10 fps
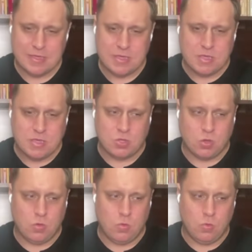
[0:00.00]

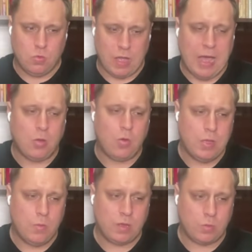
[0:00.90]
So how do
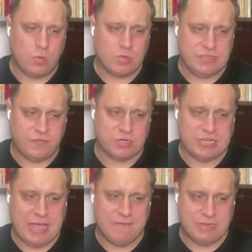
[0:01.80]
what was the
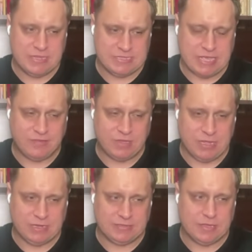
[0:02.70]
first evidence I've
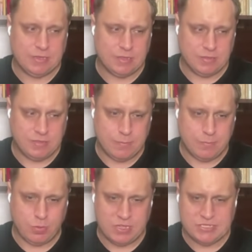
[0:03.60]
collected
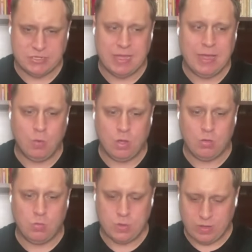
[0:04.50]
that points to that?
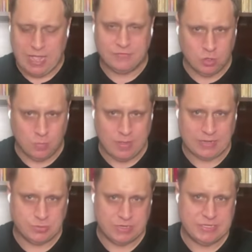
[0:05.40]
Well, we would have to go back
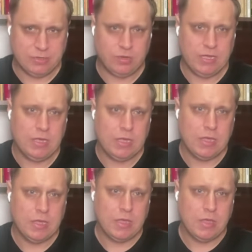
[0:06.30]
to antiquity,
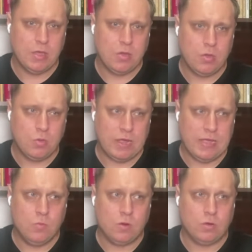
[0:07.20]

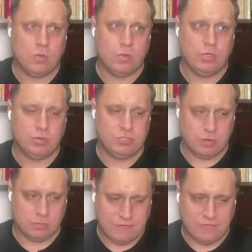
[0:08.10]
right? Where we would go to
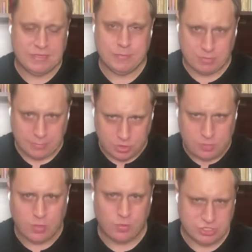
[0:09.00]
the
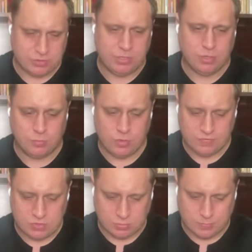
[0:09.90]
Rephium, which,
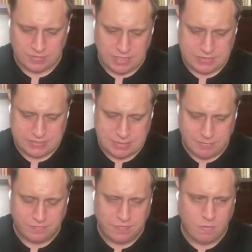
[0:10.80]
we've talked about that in
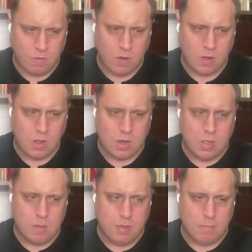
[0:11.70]
depth before.
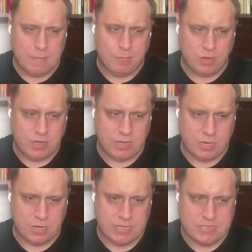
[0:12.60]
But my point
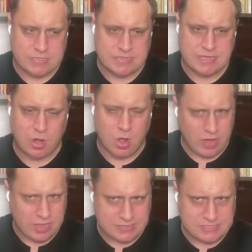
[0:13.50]
here is that our
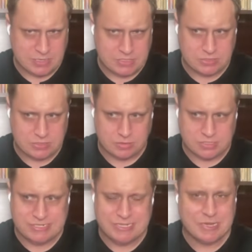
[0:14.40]
ancestors
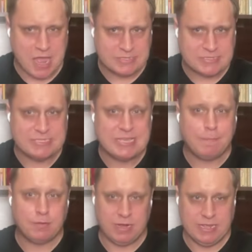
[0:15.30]
did not
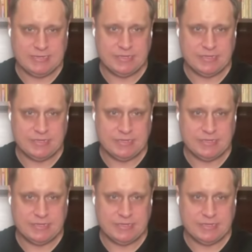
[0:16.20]
separate